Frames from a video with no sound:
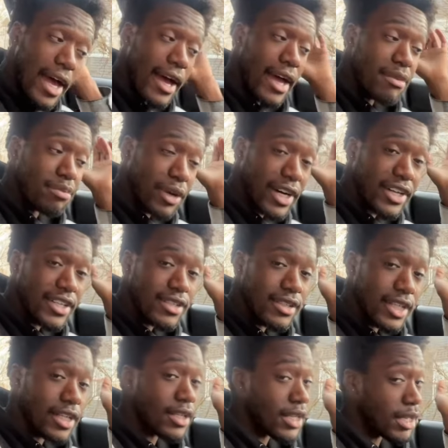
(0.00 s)
I bought it
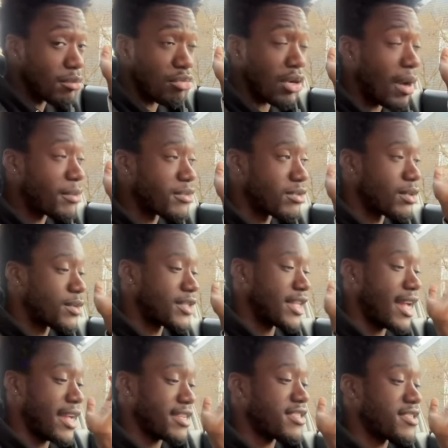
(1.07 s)
like impromptu, it was an
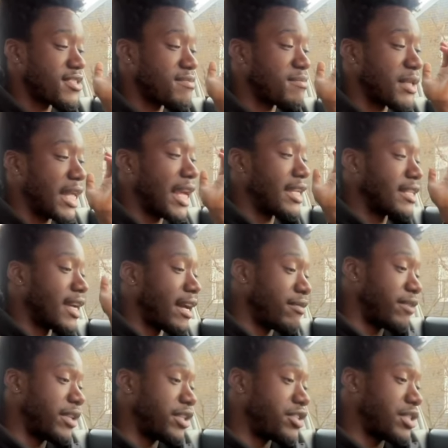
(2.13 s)
accident, but I
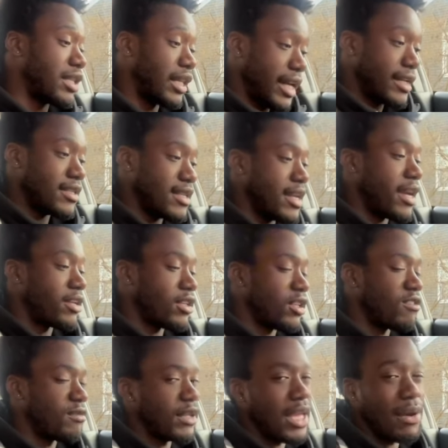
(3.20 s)
really just liked the idea
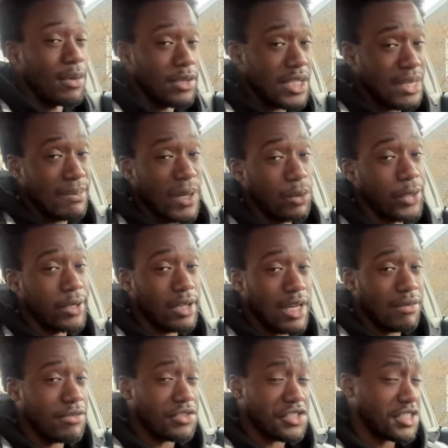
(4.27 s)
of being able to take my wheel
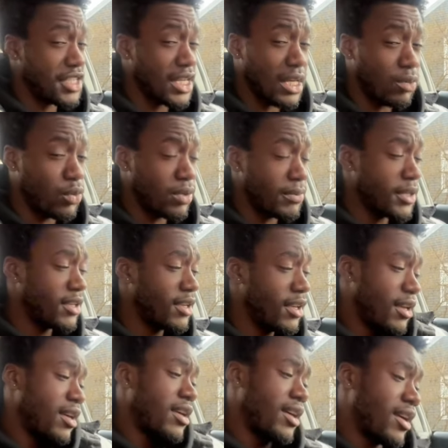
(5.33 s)
off and just take it with me.
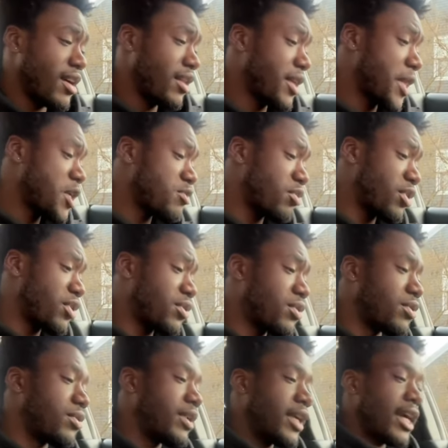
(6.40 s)
I thought that was pretty
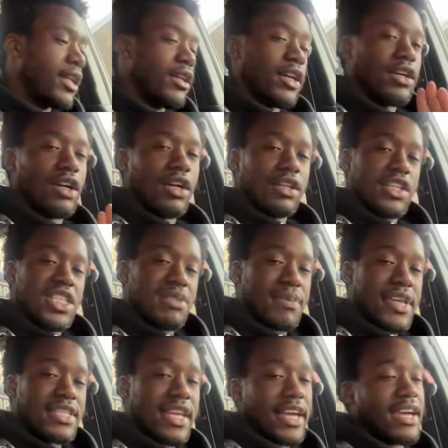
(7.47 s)
cool. Look at all this
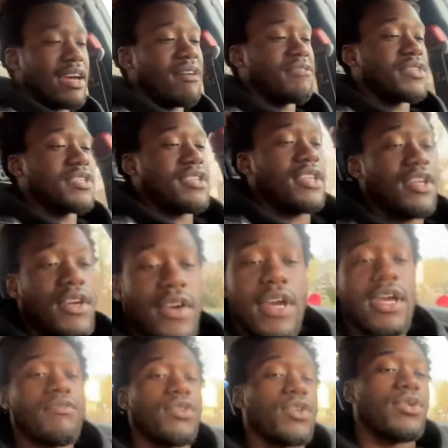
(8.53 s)
space I have to sit here
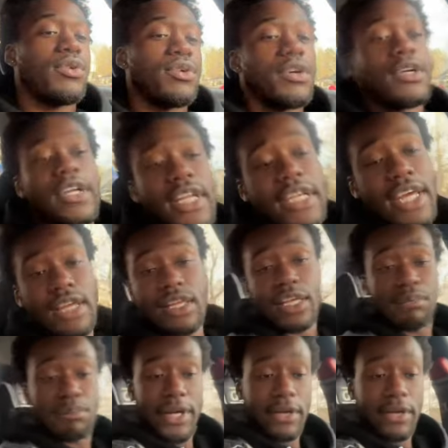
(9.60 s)
and record and get like